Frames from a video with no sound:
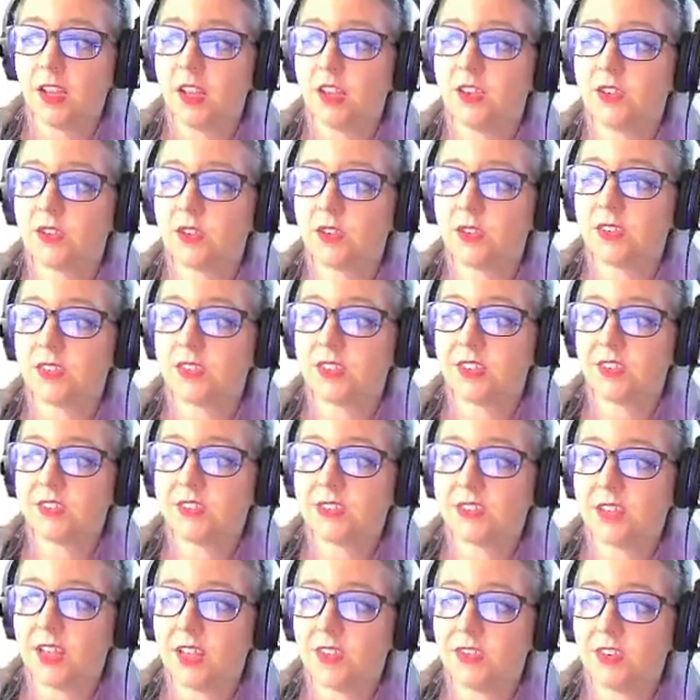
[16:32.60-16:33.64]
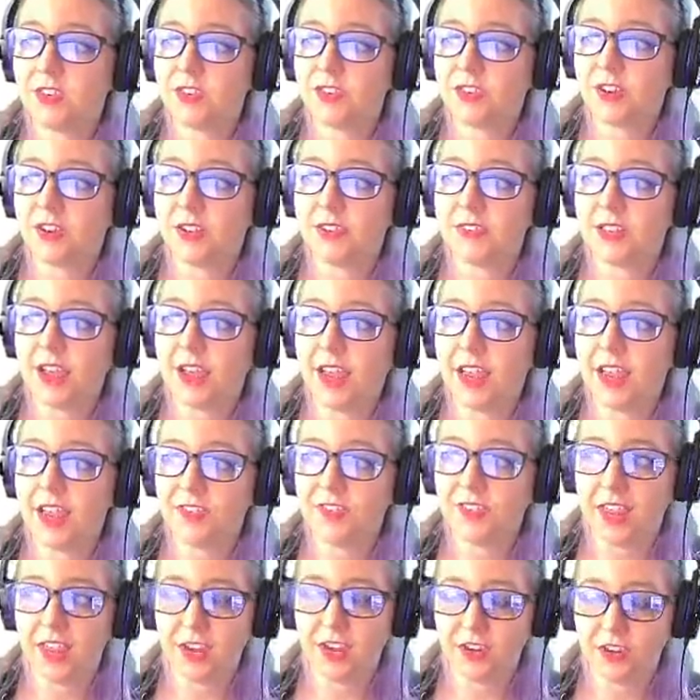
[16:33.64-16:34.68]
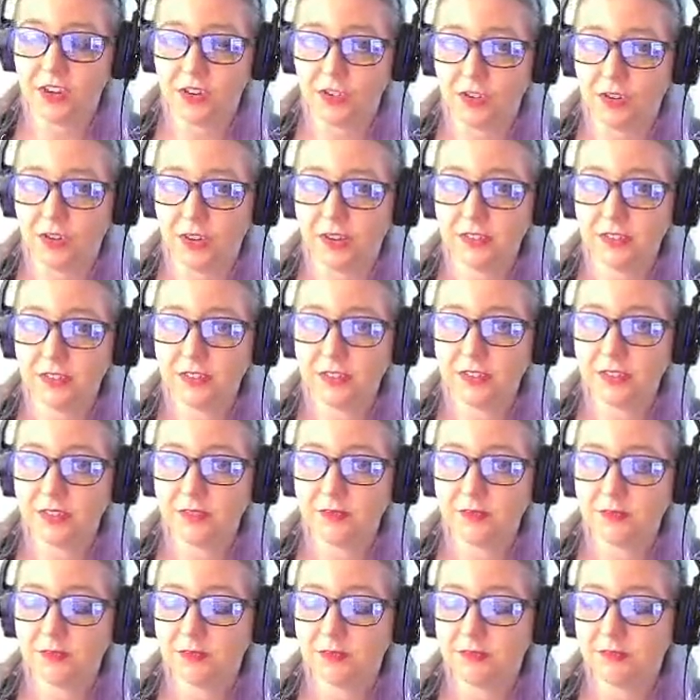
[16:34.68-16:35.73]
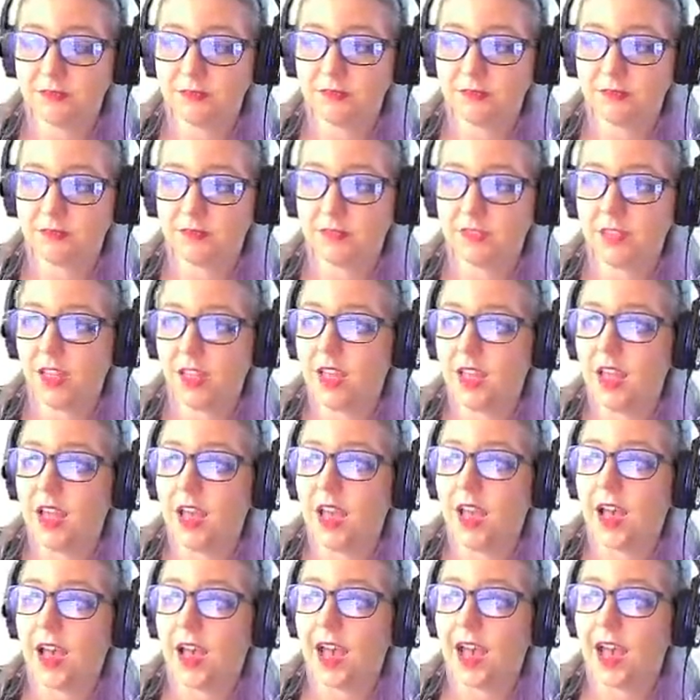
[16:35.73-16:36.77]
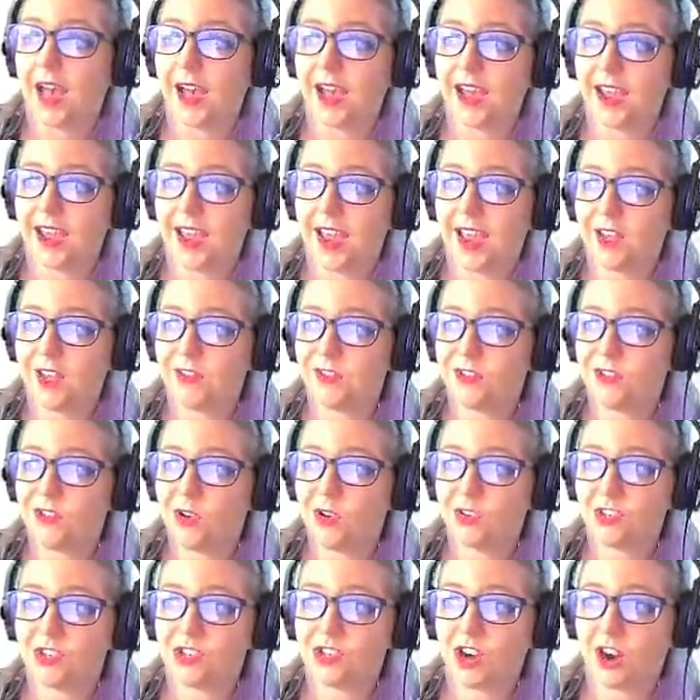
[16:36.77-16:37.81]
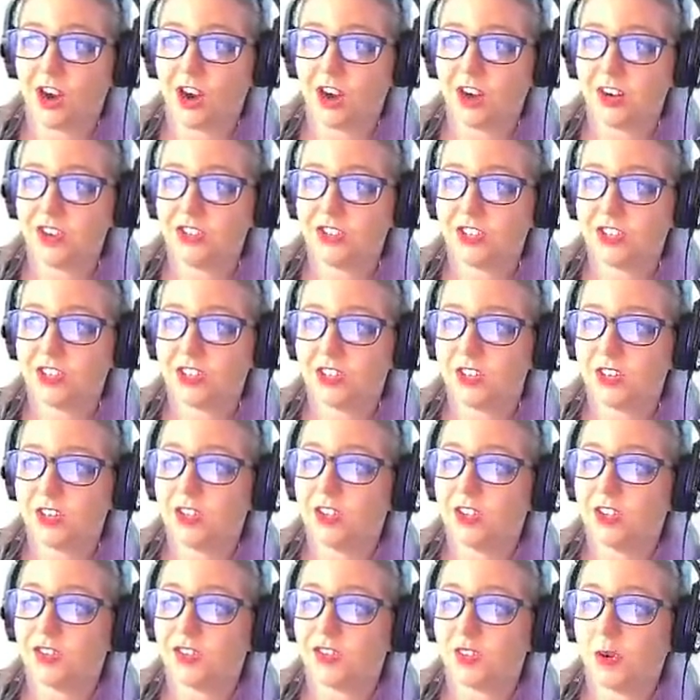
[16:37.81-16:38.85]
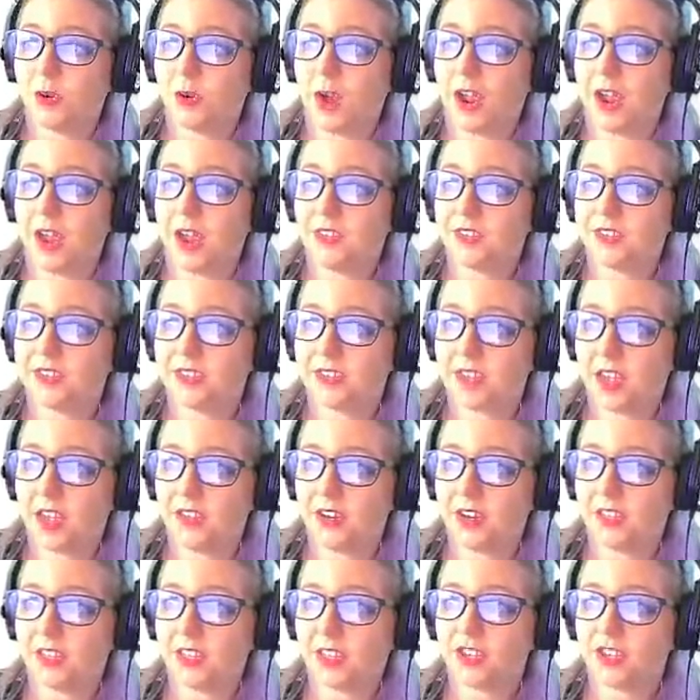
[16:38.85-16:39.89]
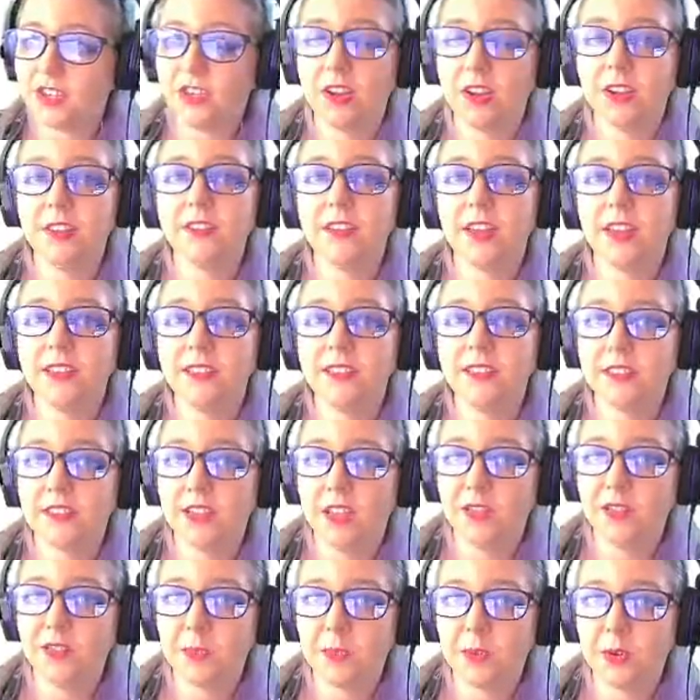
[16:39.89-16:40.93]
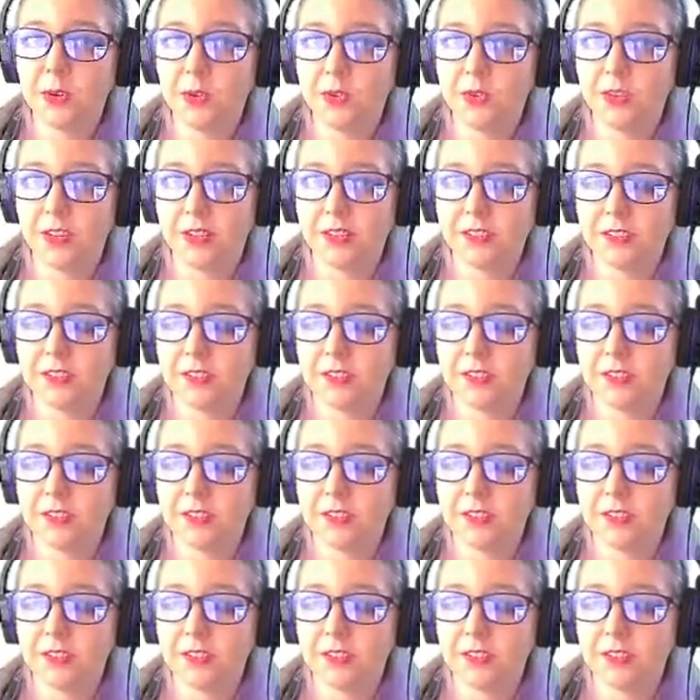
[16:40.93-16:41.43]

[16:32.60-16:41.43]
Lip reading: So instead of 7 neutrons, I have 8 neutrons. I have no charge, so I have 7 electrons and 7 protons.